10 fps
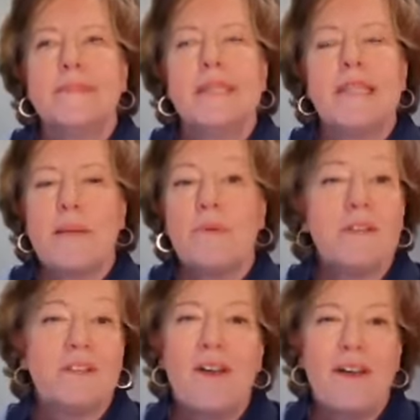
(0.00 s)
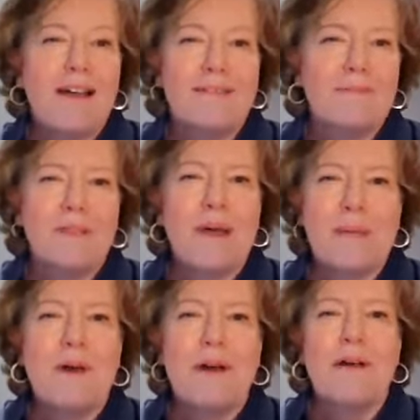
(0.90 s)
This happened a lot with
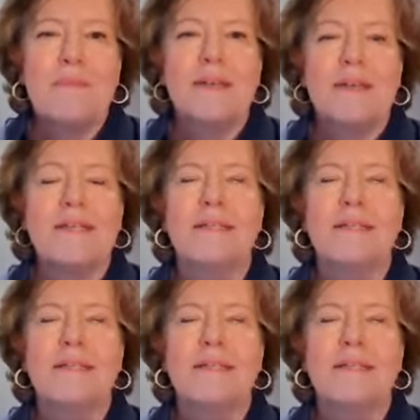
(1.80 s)
my mom.